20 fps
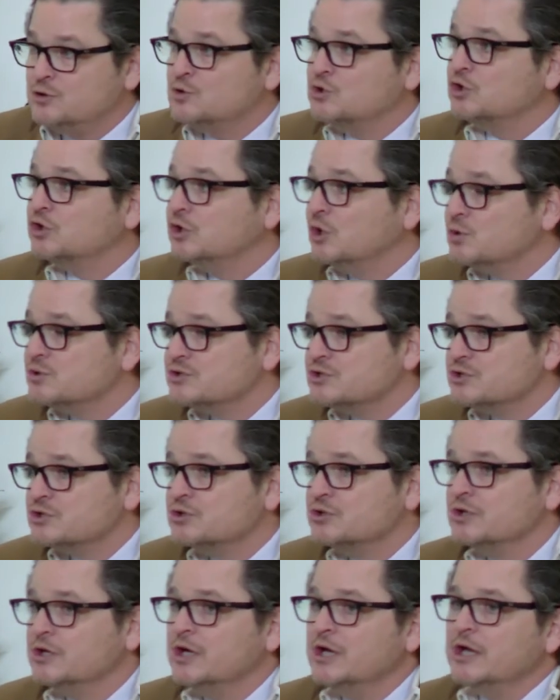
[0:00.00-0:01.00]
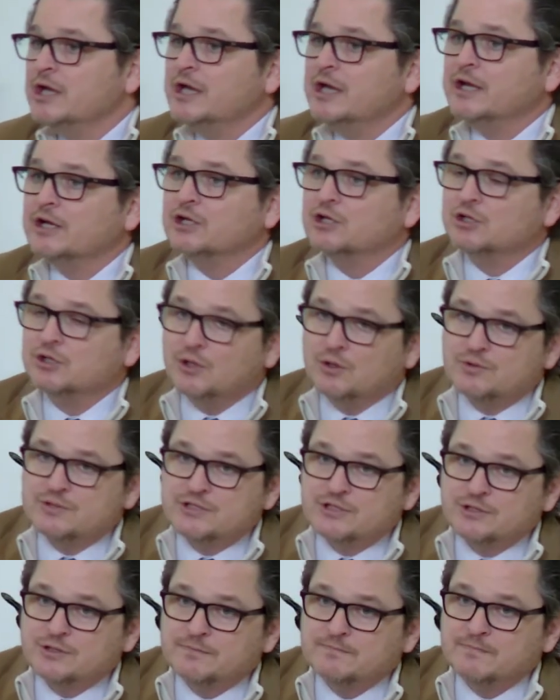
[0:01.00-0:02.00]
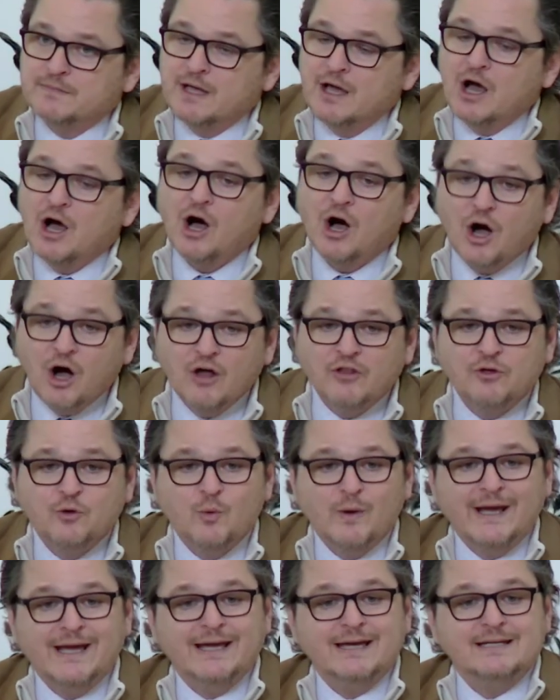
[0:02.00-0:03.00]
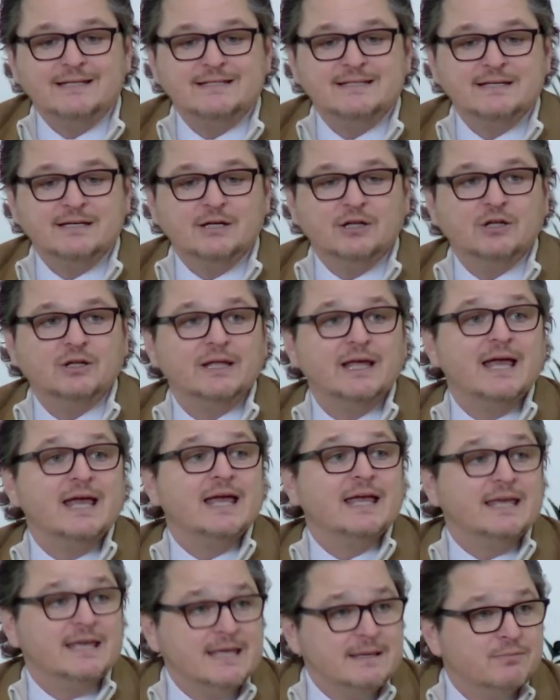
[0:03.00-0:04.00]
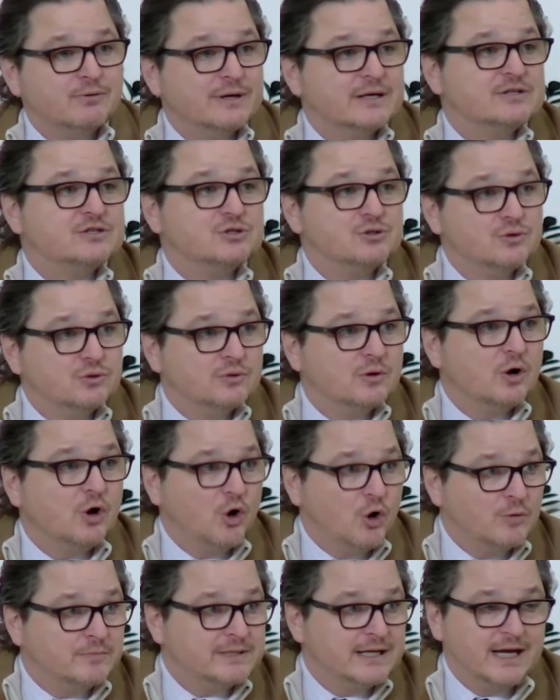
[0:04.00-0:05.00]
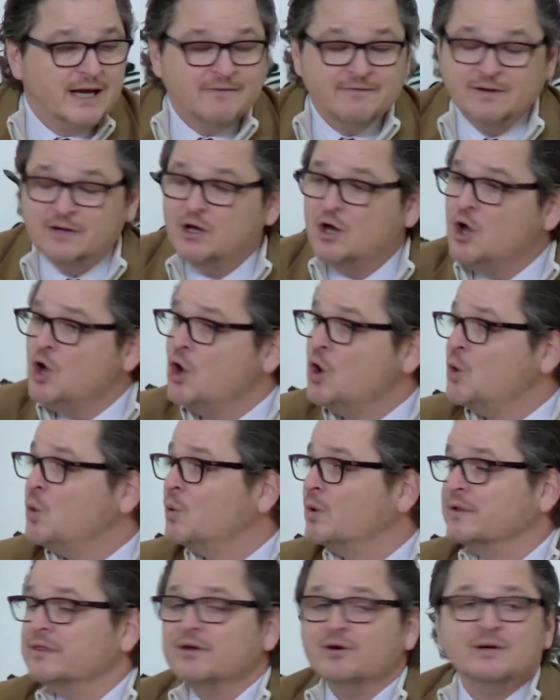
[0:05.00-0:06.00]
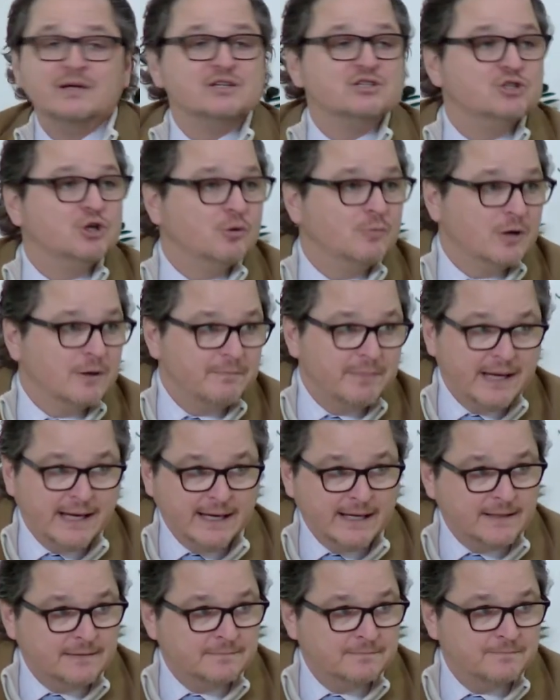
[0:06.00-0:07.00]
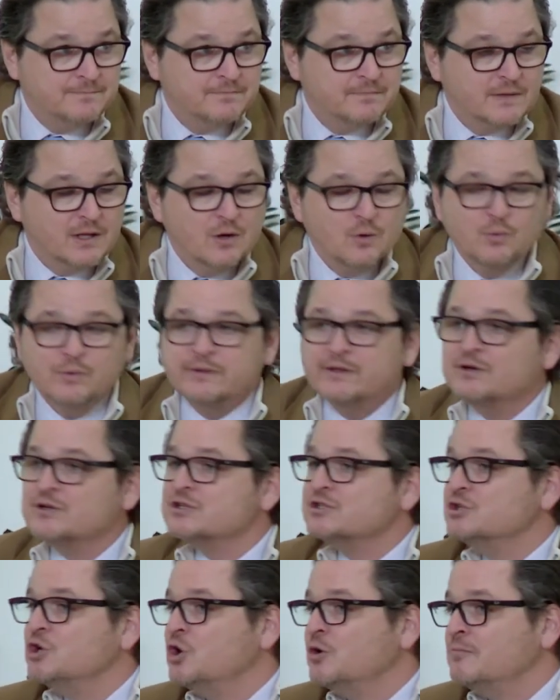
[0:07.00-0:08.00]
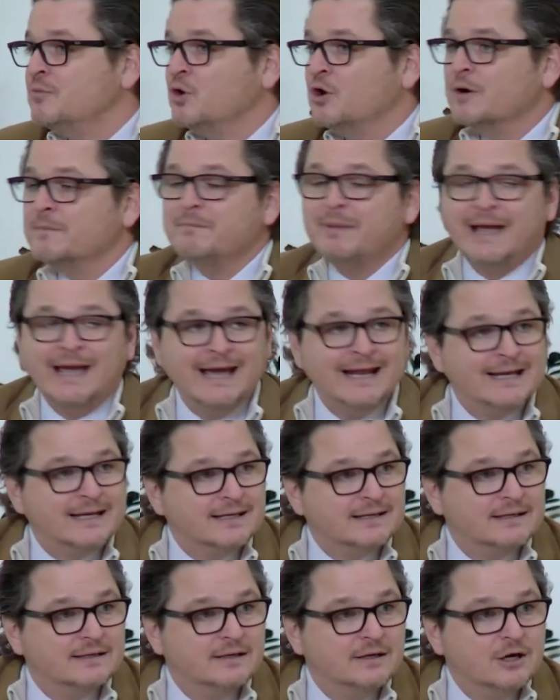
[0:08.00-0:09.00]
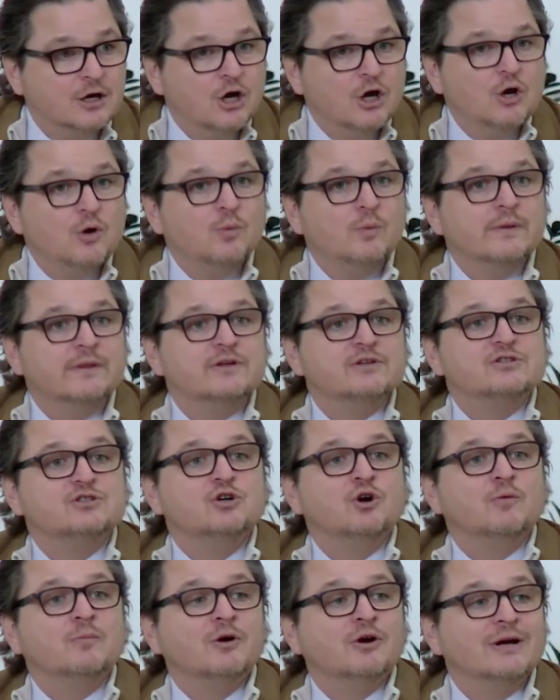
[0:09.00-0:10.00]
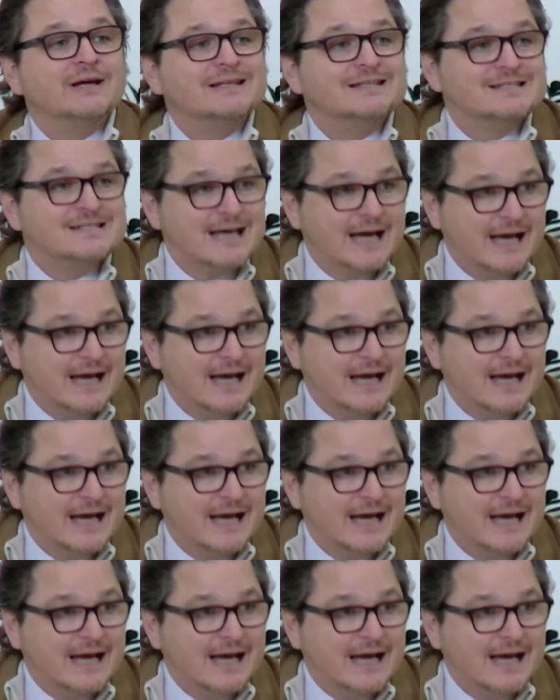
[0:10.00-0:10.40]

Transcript: by you closer and closer, all the way until He brings you home to heaven, where there is no more pain, when there is no more panic, when there's no more